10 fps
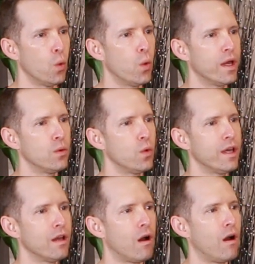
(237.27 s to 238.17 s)
when
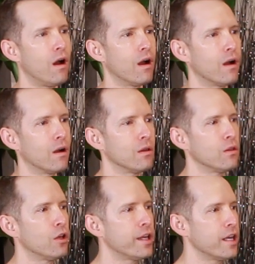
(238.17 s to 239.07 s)
we are
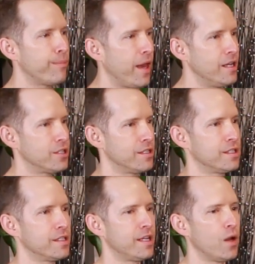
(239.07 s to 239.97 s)
looking at
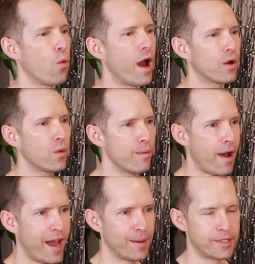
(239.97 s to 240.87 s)
patients and saying, are we
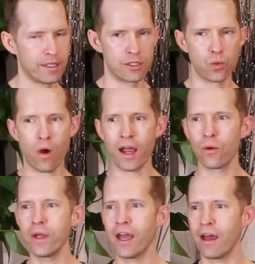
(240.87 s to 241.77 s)
biopsying this? Why
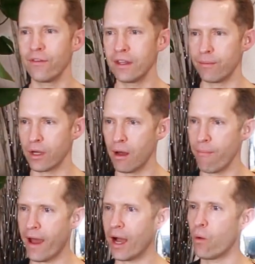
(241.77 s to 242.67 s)
are we having them
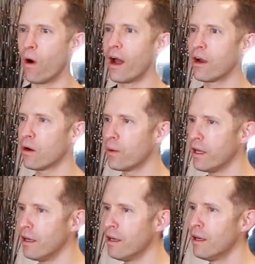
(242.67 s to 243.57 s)
come back? Why are
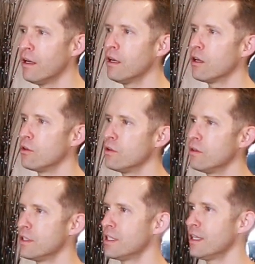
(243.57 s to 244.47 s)
we, you know, do
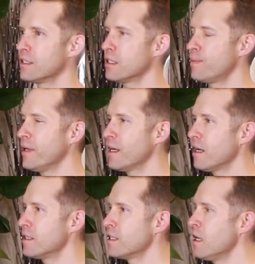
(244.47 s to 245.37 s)
these things? It's
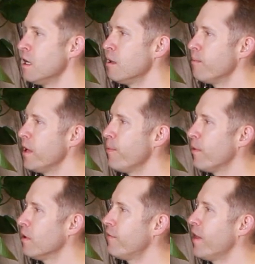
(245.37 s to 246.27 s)
because
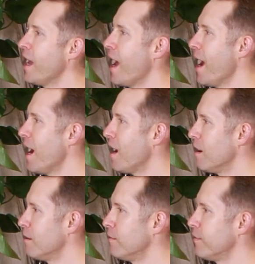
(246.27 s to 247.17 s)
people, if they
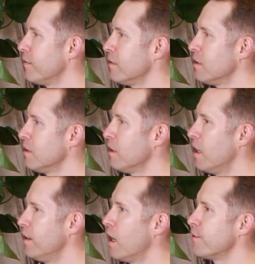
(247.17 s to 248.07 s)
have
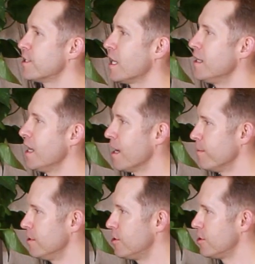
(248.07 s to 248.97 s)
enough sun
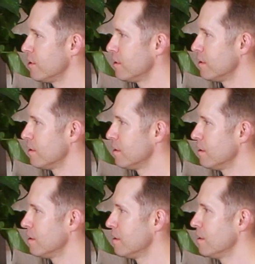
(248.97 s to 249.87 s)
damage
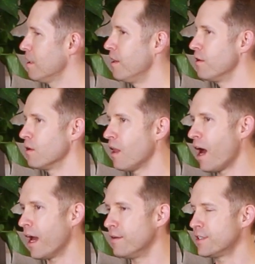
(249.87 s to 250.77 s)
in their
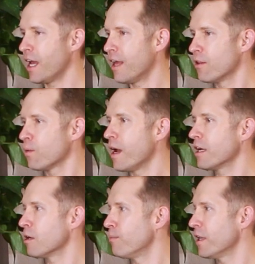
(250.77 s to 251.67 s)
lives and the
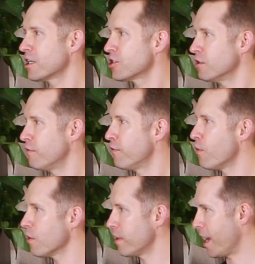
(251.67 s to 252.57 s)
right complexion
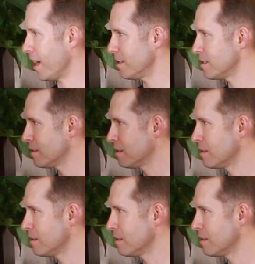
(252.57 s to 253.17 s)
for that,